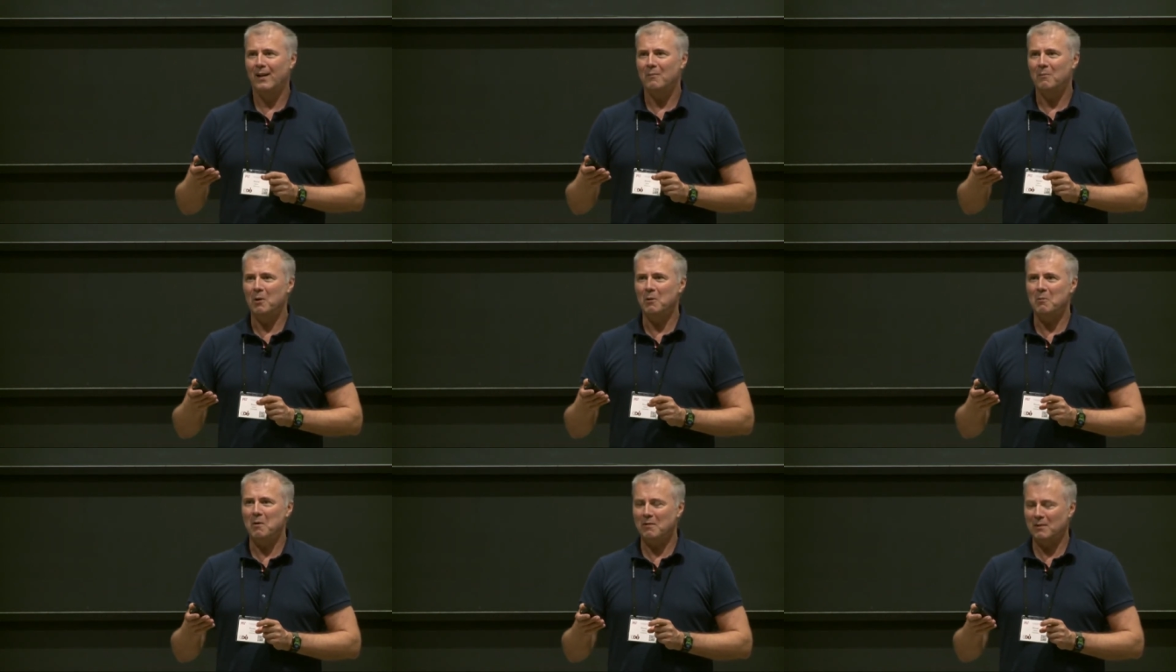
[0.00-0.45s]

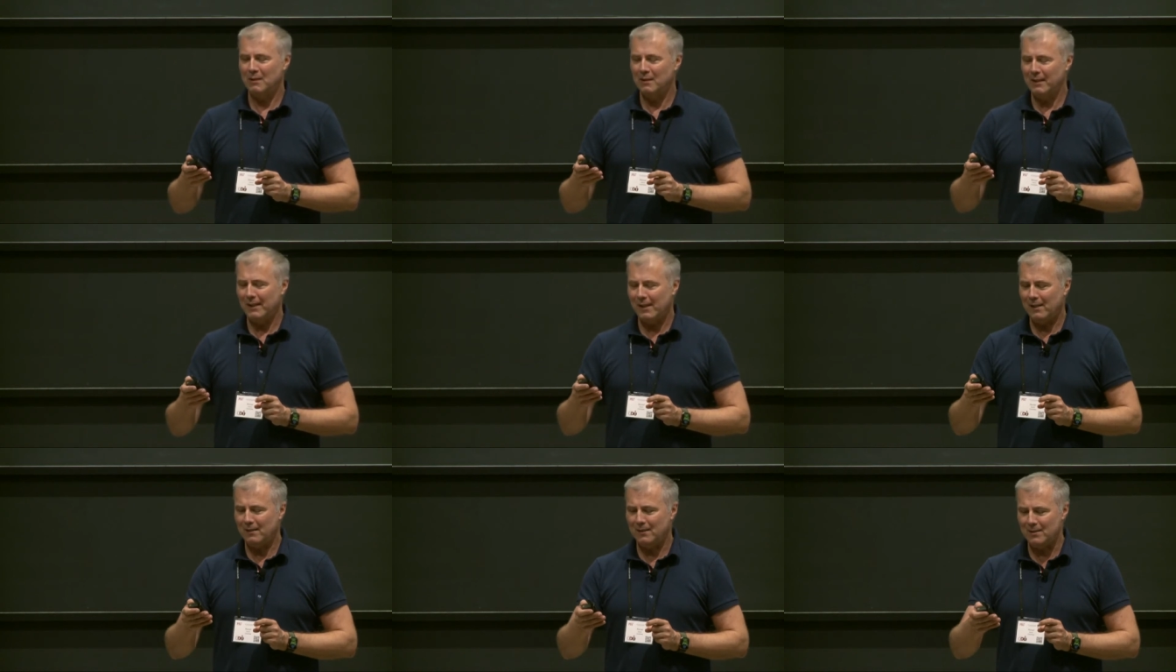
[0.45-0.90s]
what we will
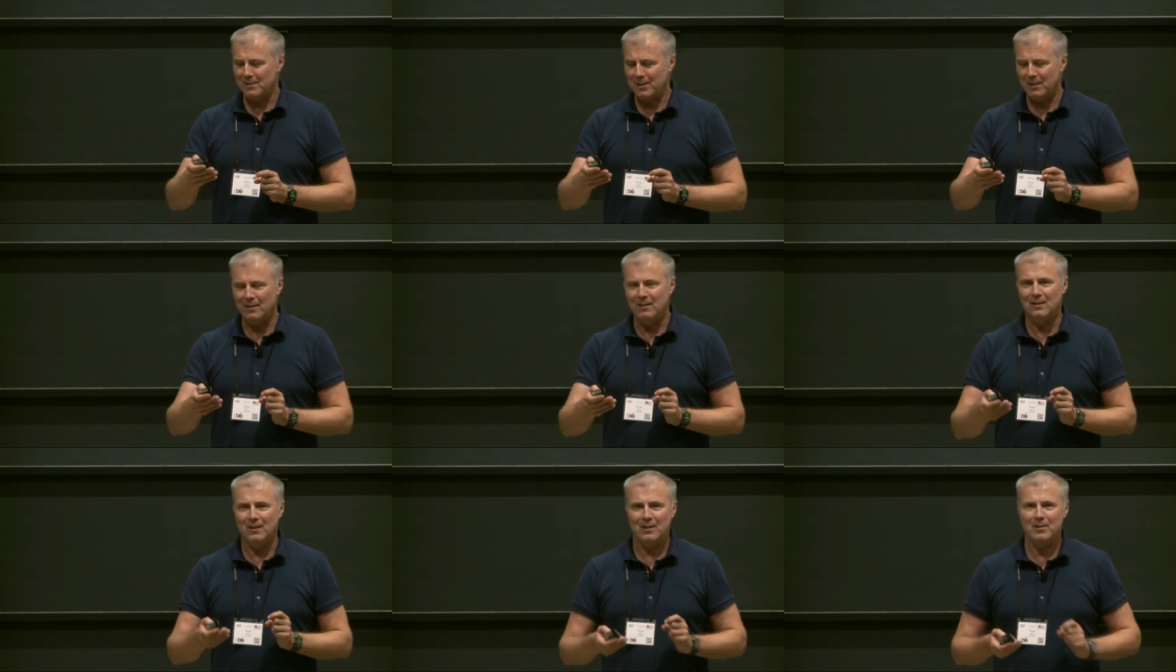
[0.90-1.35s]
create as
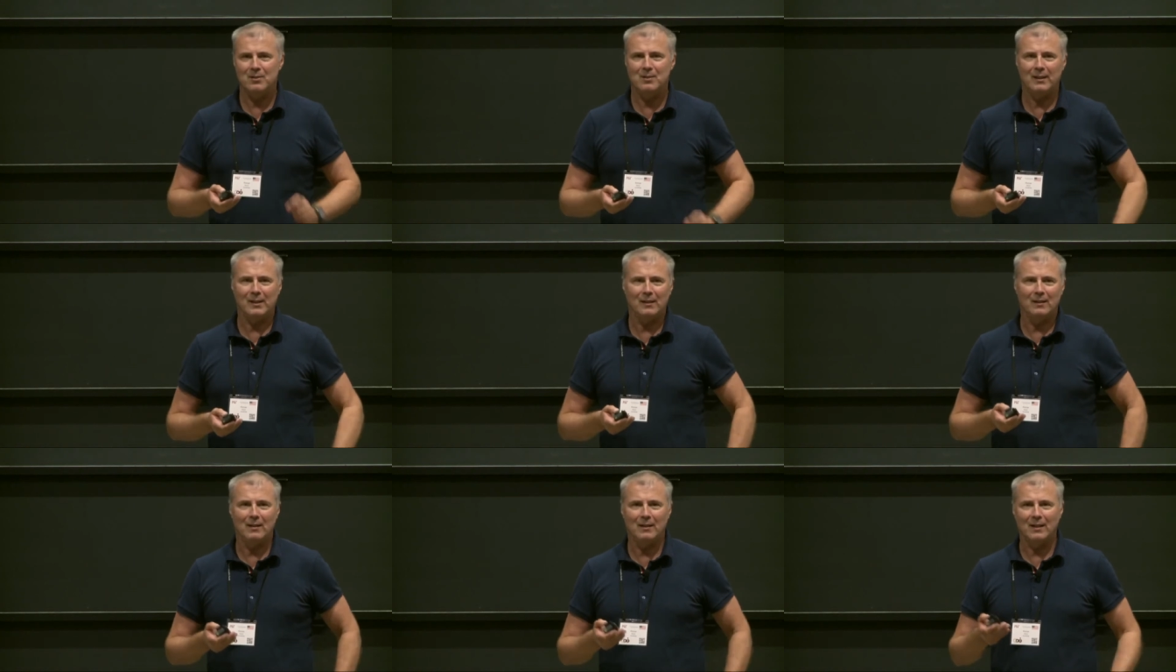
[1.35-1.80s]
an
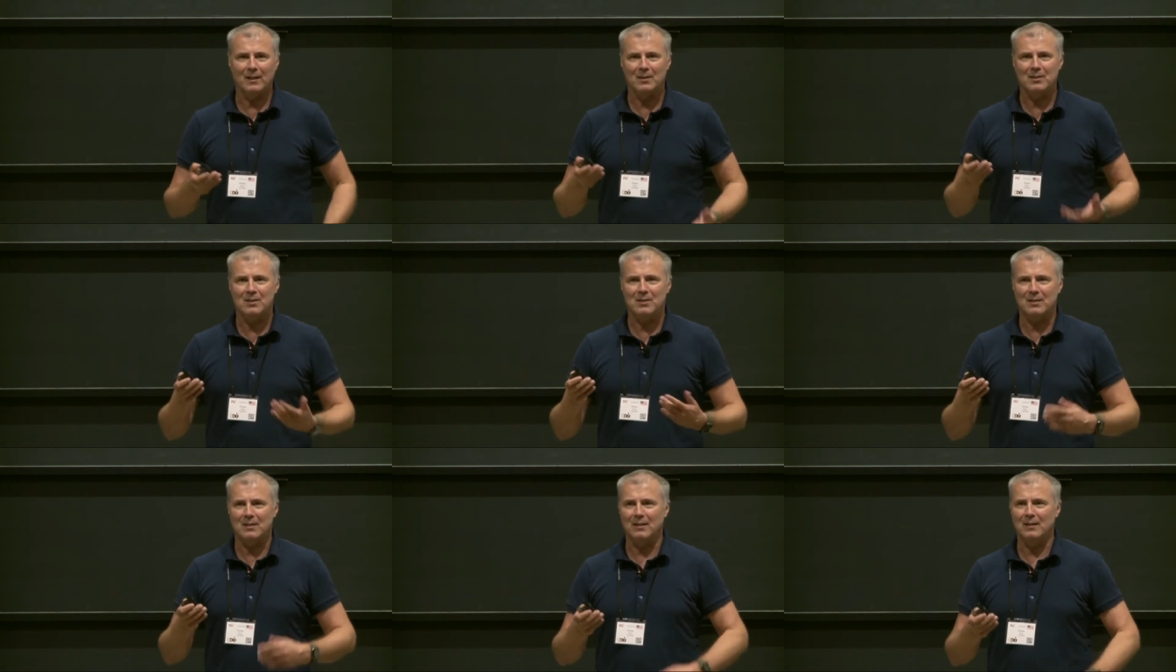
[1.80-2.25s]
industry in the
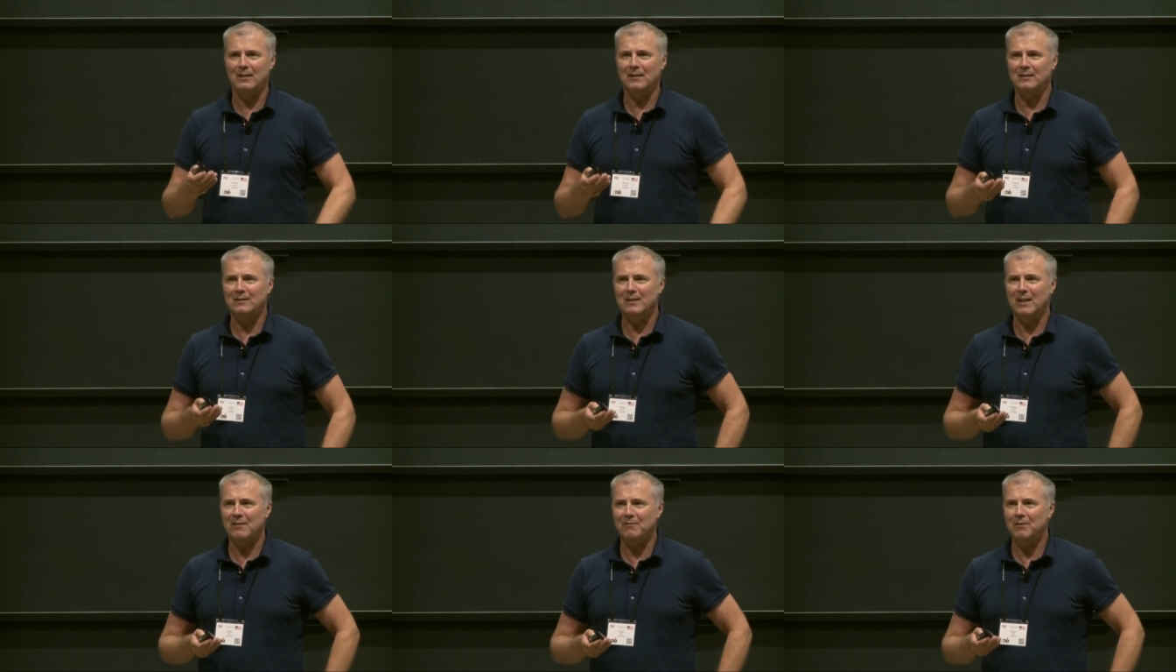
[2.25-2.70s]
next
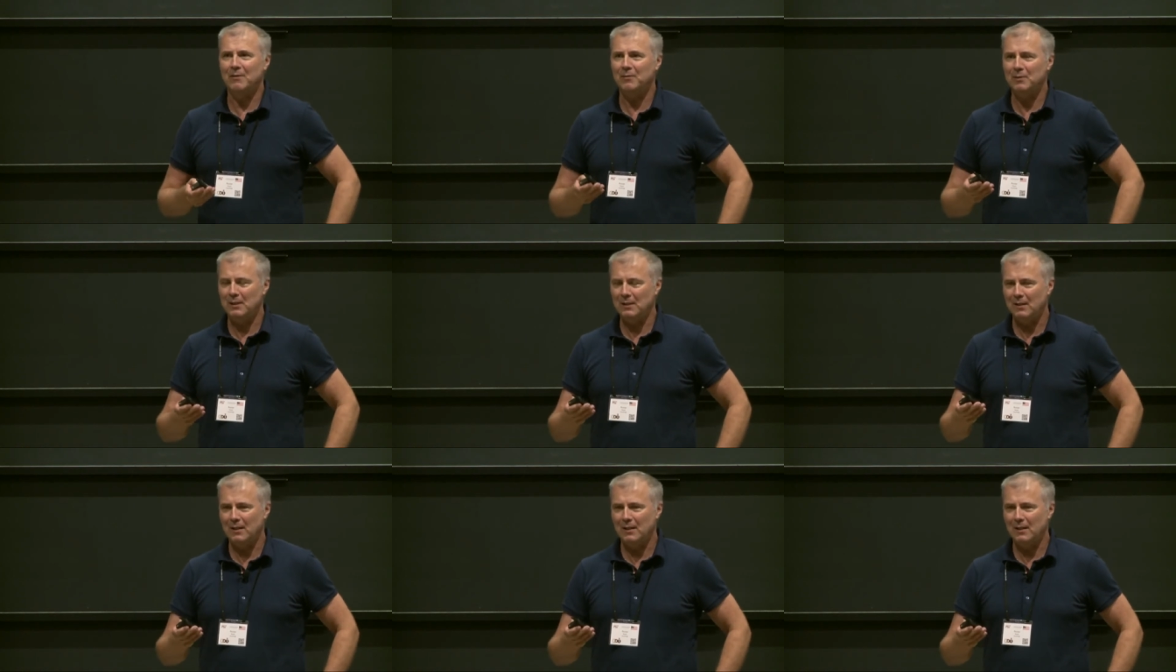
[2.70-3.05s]
10, 15